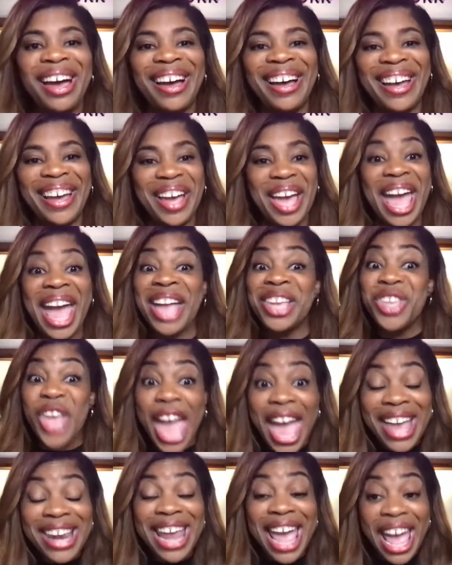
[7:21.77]

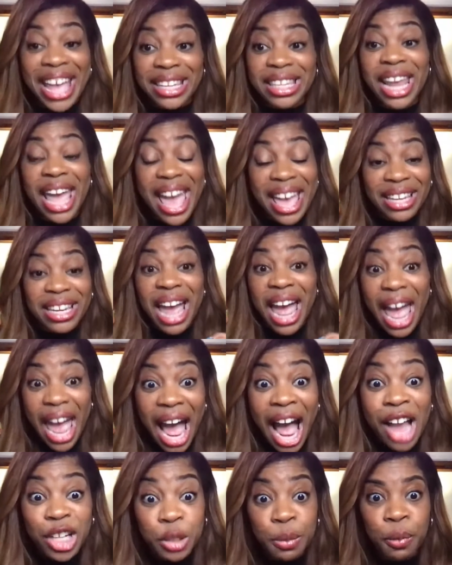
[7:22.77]
and
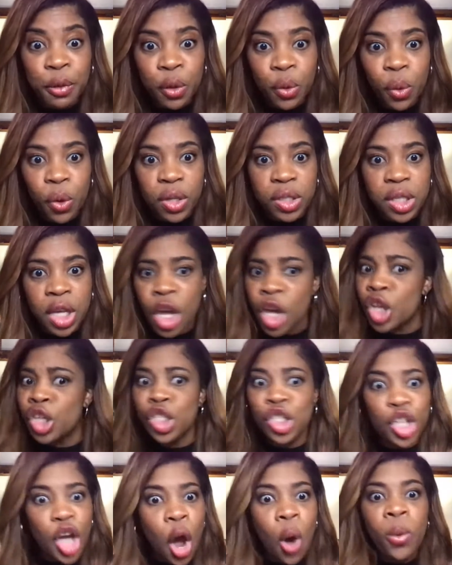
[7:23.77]
entrepreneurs,
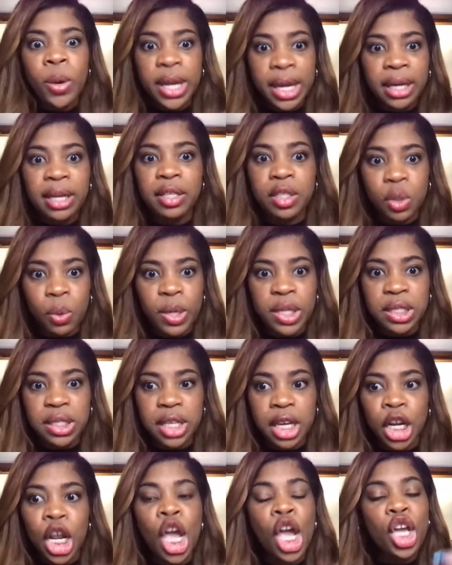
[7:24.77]
don't get it
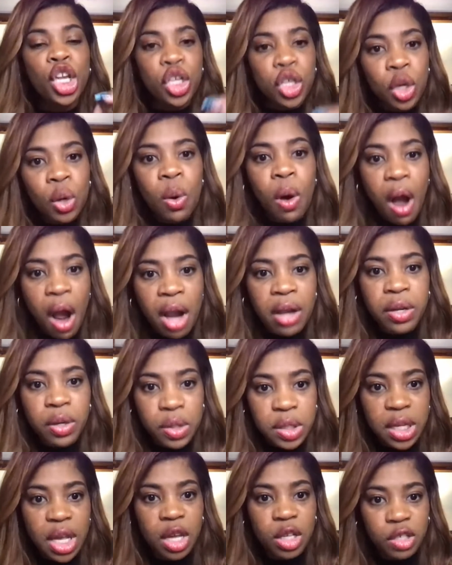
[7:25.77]
twisted. You are
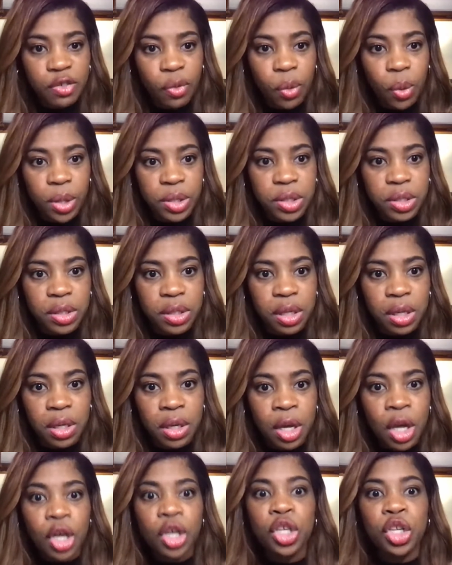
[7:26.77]
your sales force.
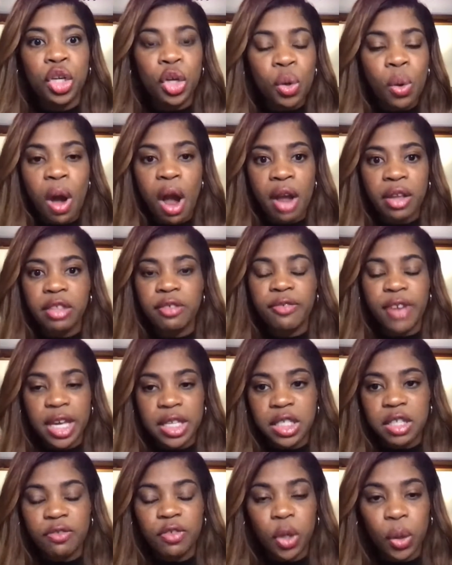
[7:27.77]
You are the
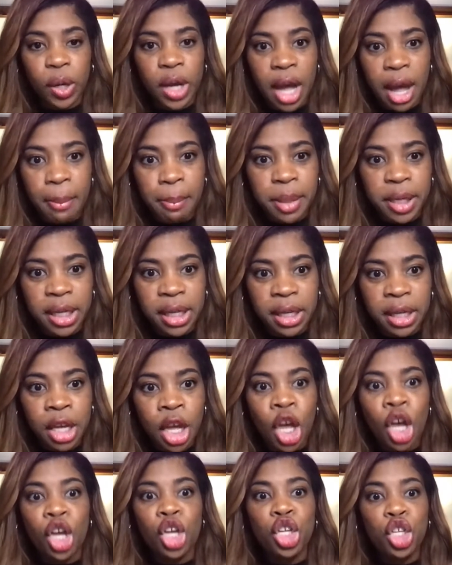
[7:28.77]
face of your company.
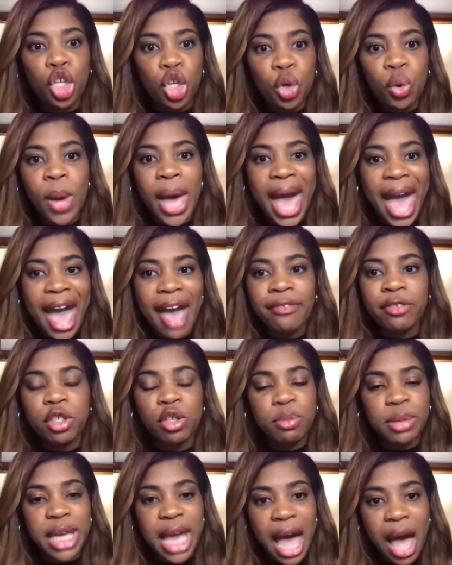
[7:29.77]
You have
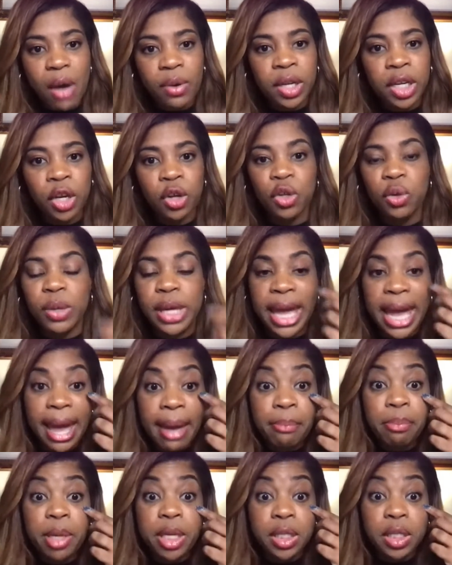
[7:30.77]
to be out here. You
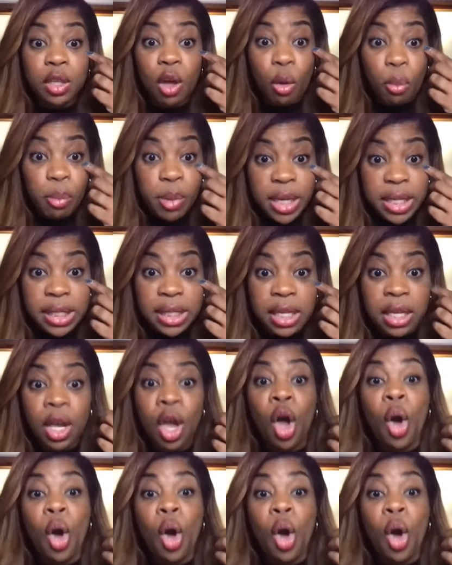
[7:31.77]
can't be so busy